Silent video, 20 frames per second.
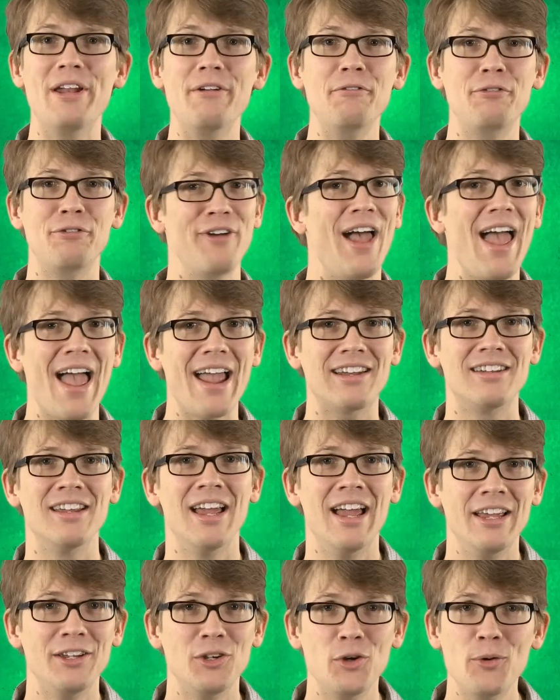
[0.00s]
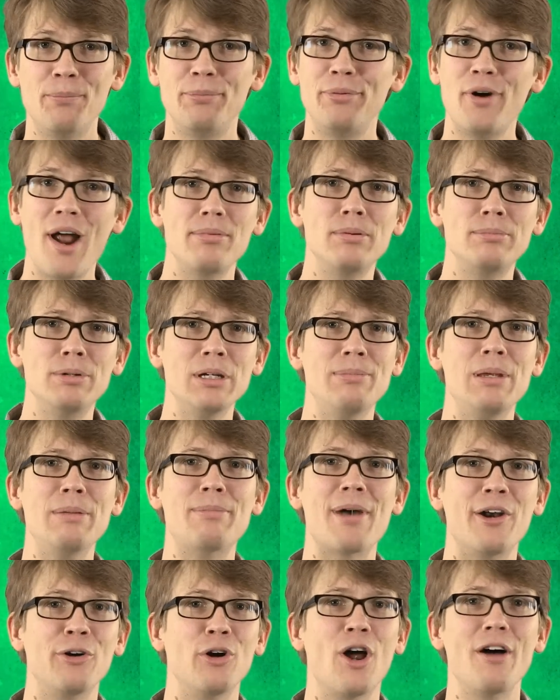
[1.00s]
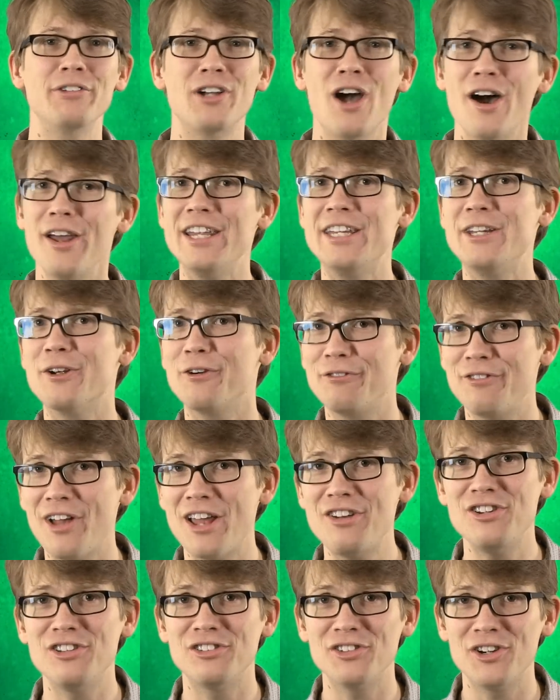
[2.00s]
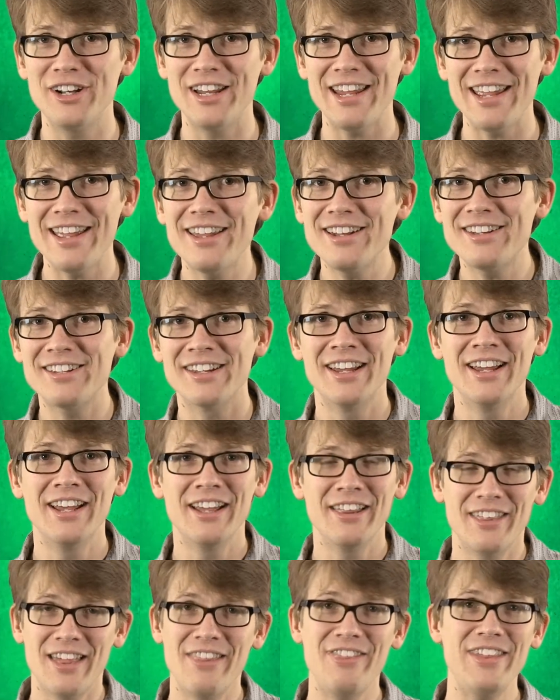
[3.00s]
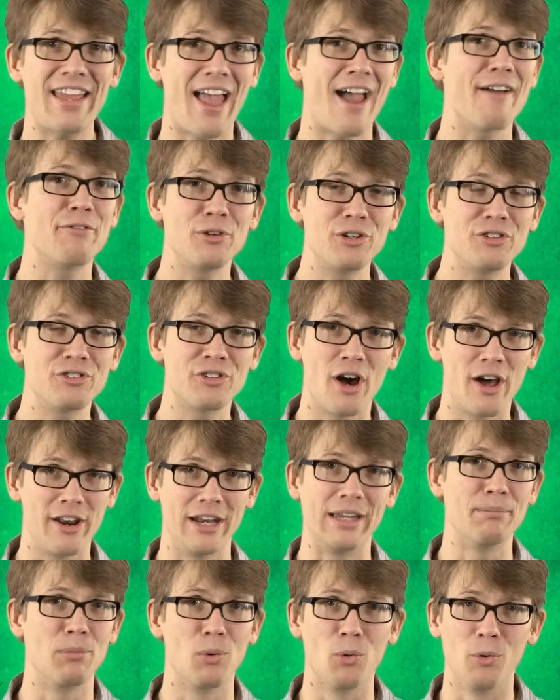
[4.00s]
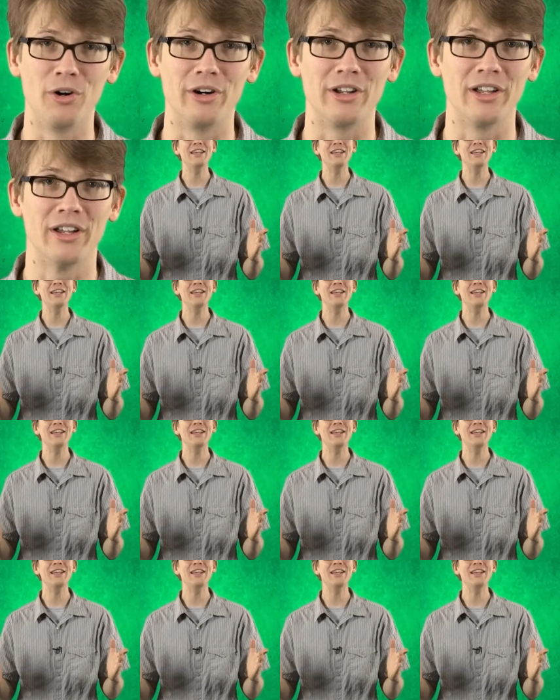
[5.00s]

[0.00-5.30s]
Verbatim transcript: In fact, you'd probably be better off cutting your veggies on it than the average cutting board.